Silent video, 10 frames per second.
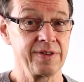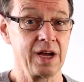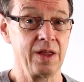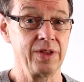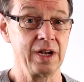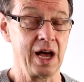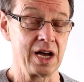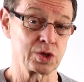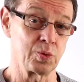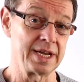And the
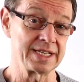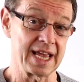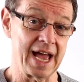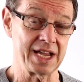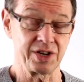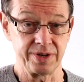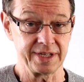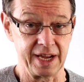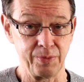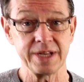last one is accuracy.
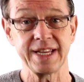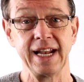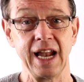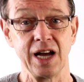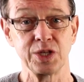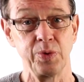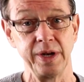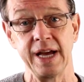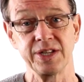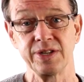And when I say last one,
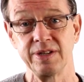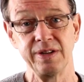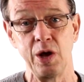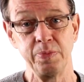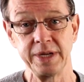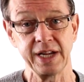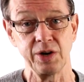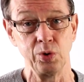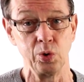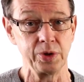that's no
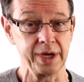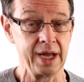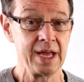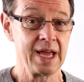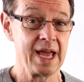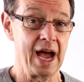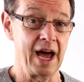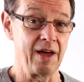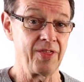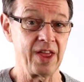particular order.
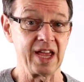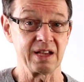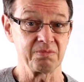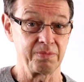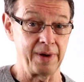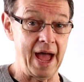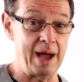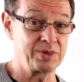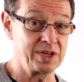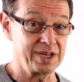And I think
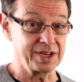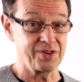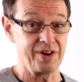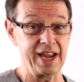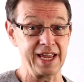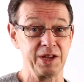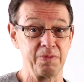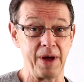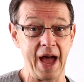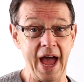perhaps you'd agree that
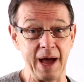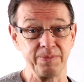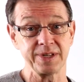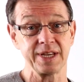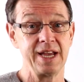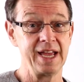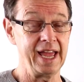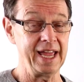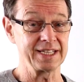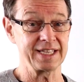perhaps
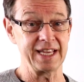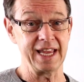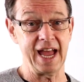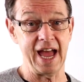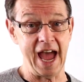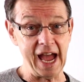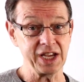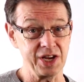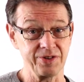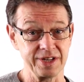it's the
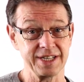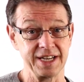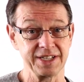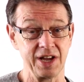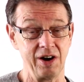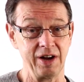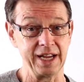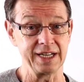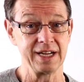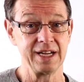accuracy
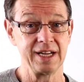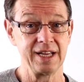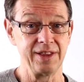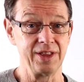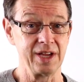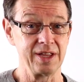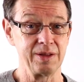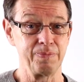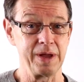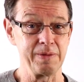side that
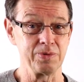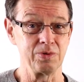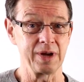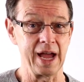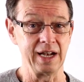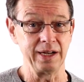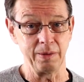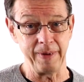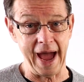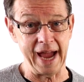people get a little
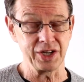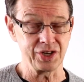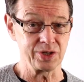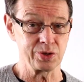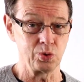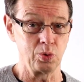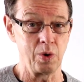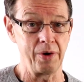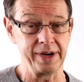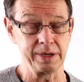bit anxious or
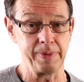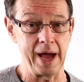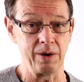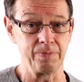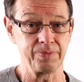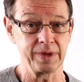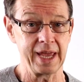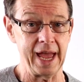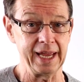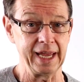worried about
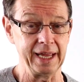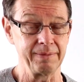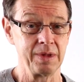getting in.